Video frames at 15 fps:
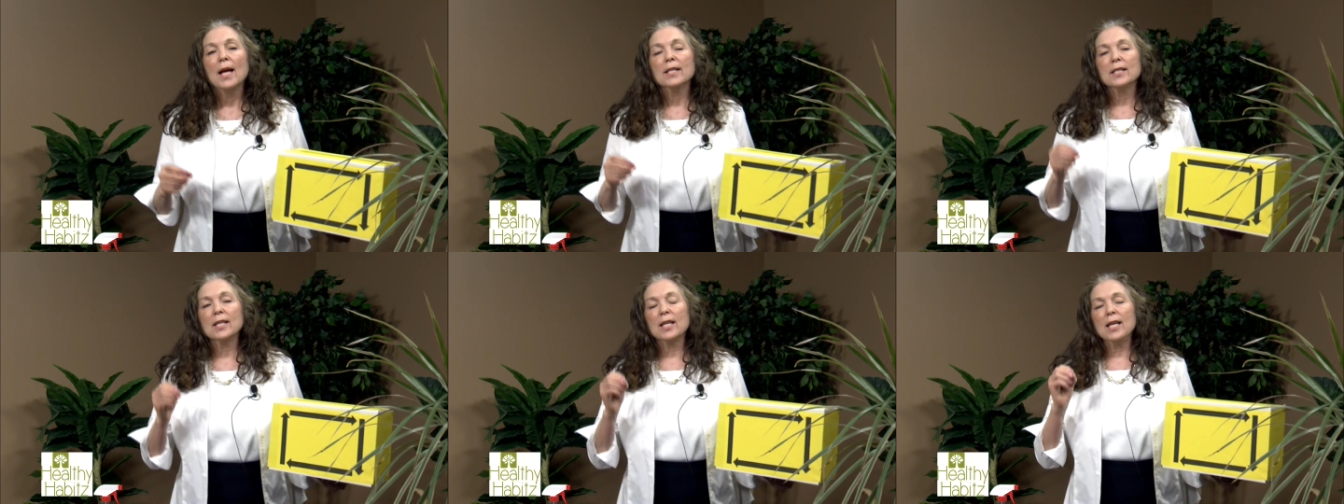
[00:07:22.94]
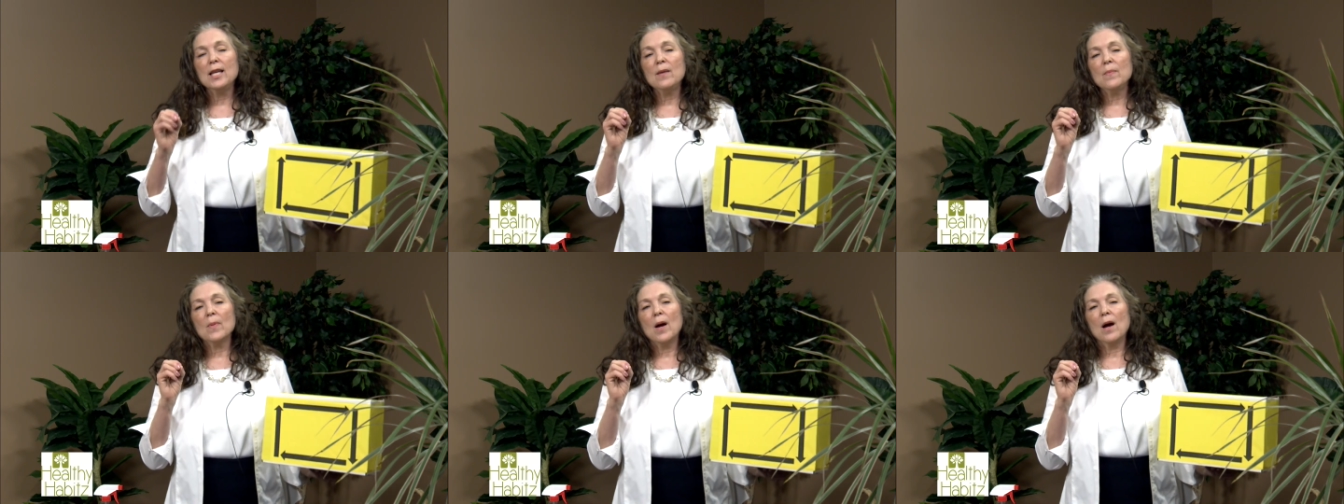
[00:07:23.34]
to
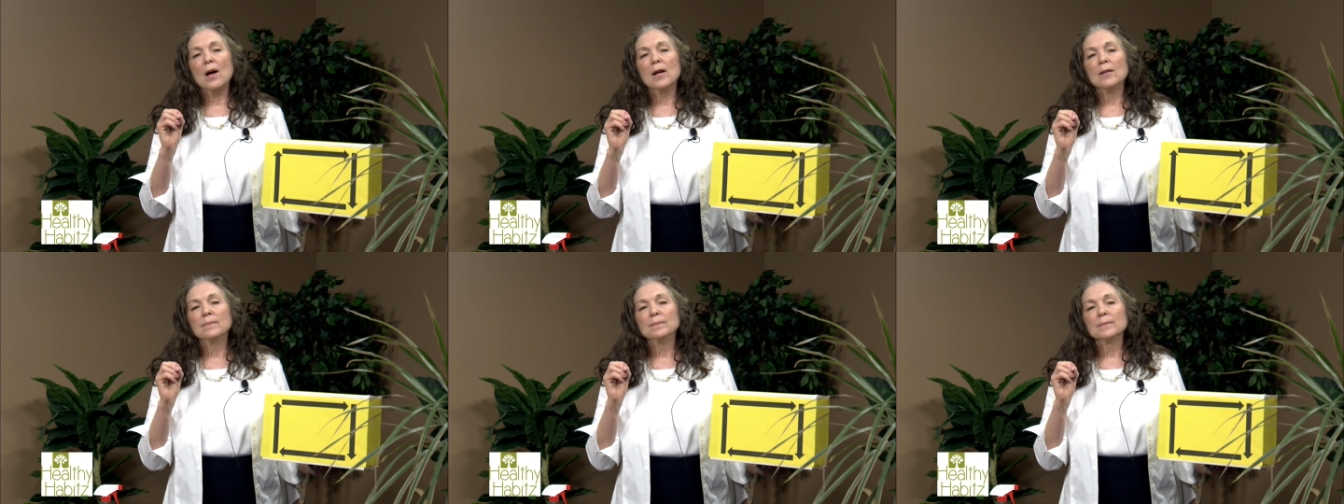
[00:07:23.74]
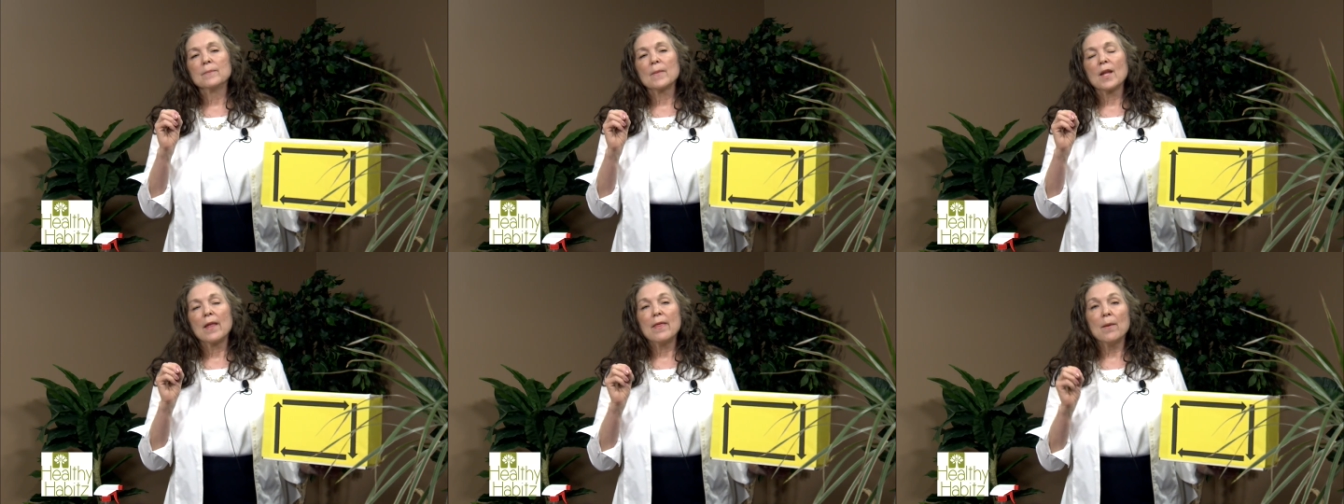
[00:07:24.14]
keep
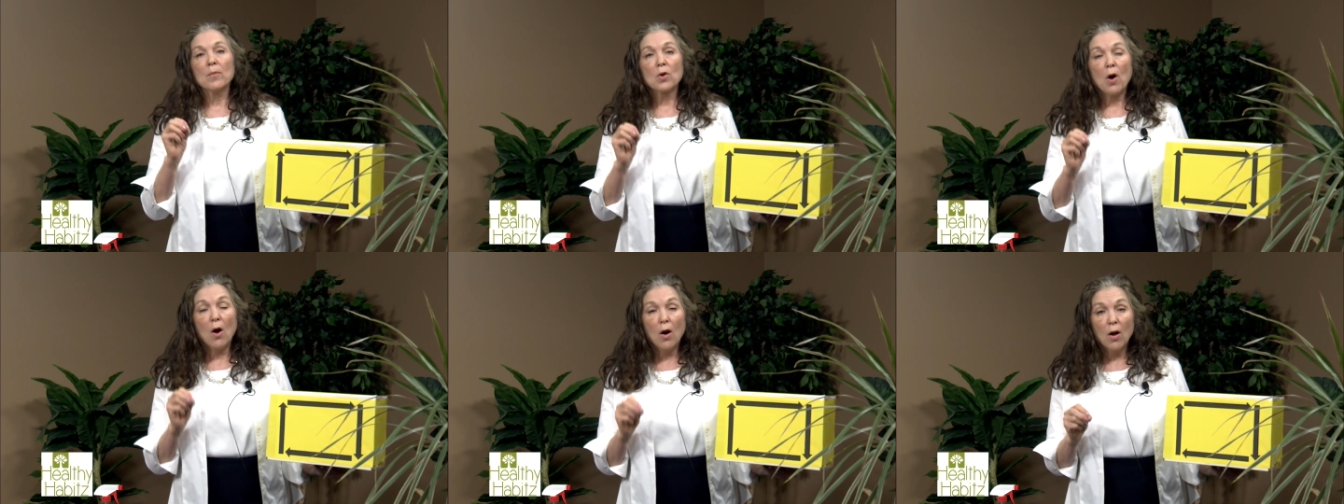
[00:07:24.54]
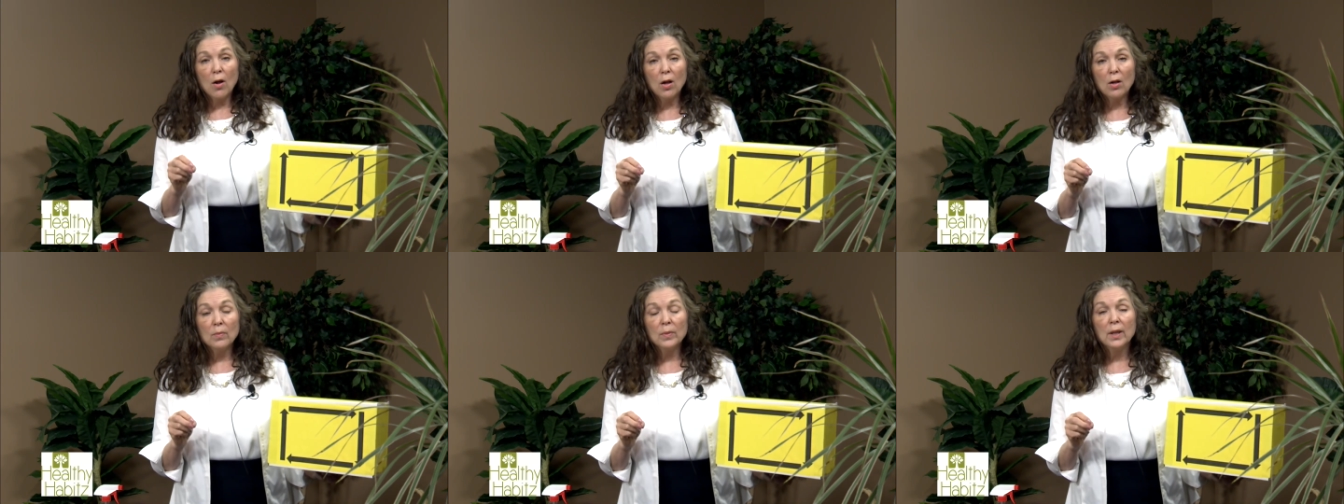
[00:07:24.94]
them
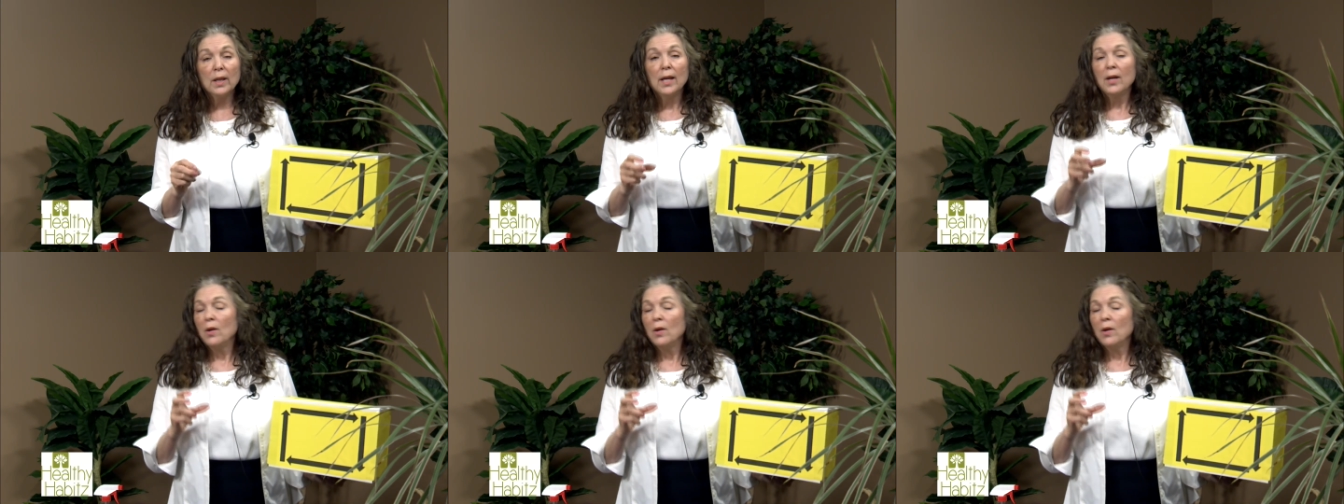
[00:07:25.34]
calm